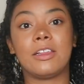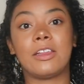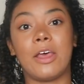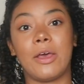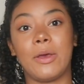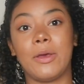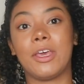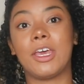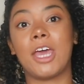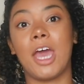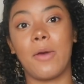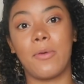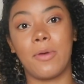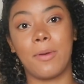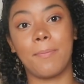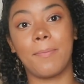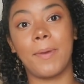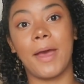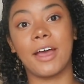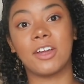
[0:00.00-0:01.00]
So
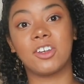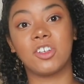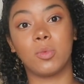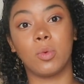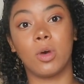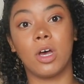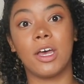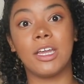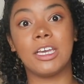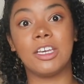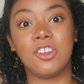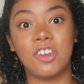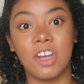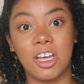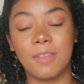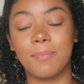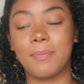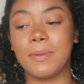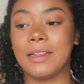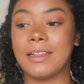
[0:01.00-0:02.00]
going back to what I'd
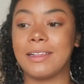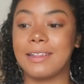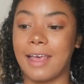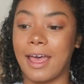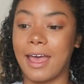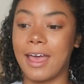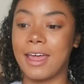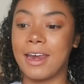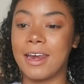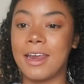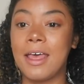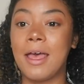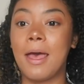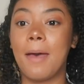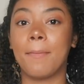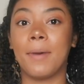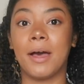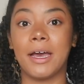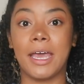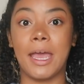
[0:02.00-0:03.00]
just been saying
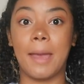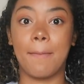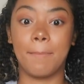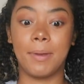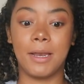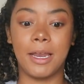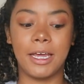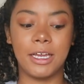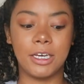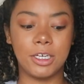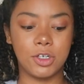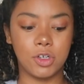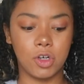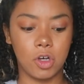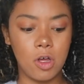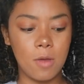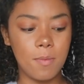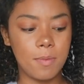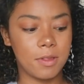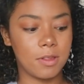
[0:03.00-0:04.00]
about getting plain
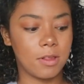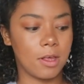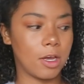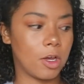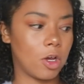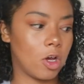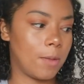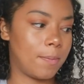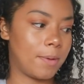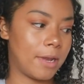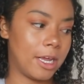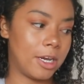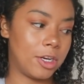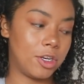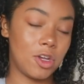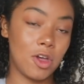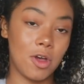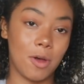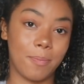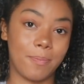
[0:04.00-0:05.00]
tops, I got a plain
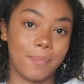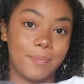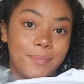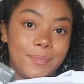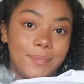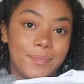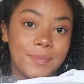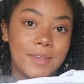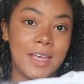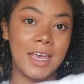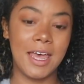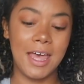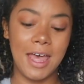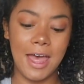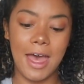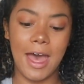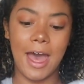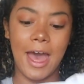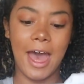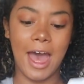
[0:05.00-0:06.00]
top.
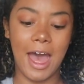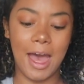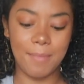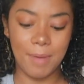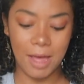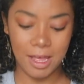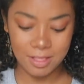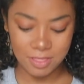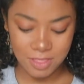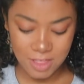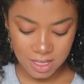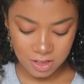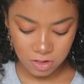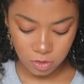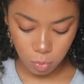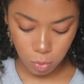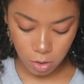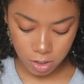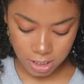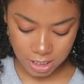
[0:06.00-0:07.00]
And
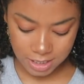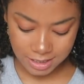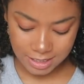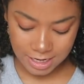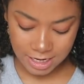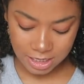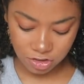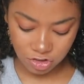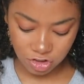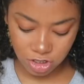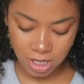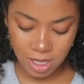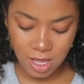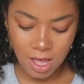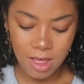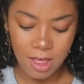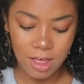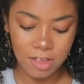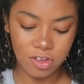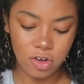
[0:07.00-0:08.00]
this one is literally,
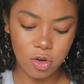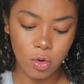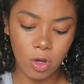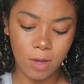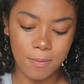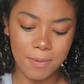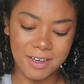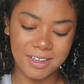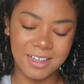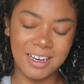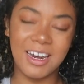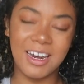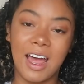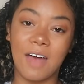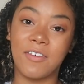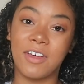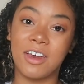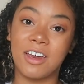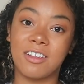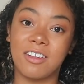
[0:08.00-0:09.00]
it's annoying because
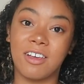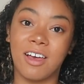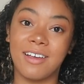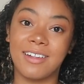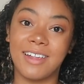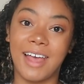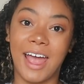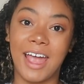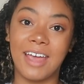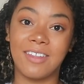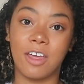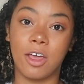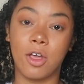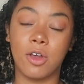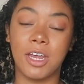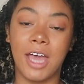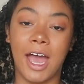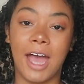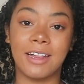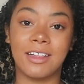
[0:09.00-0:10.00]
have it in a size 8, they
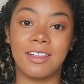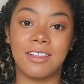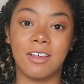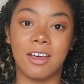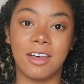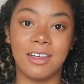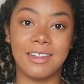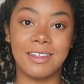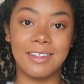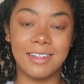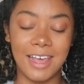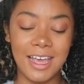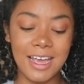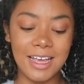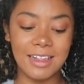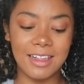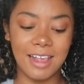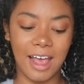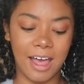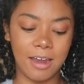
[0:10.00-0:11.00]
only had size
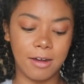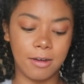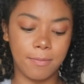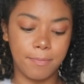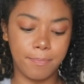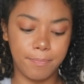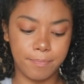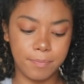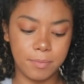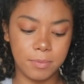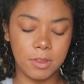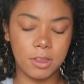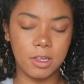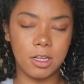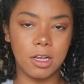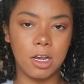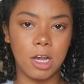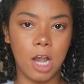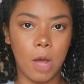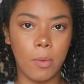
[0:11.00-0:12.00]
6 and
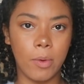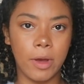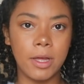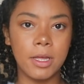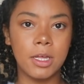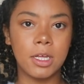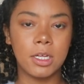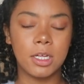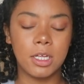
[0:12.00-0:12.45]
lower.